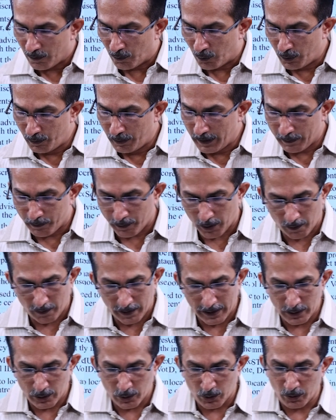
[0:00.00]
would be
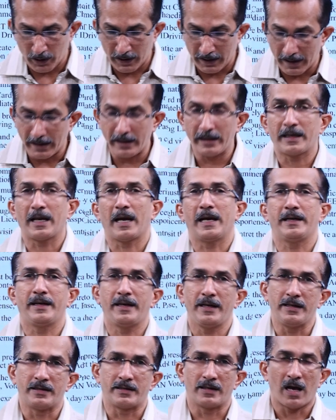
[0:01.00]
provided to any
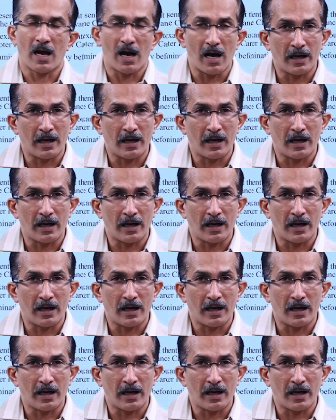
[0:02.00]
candidate.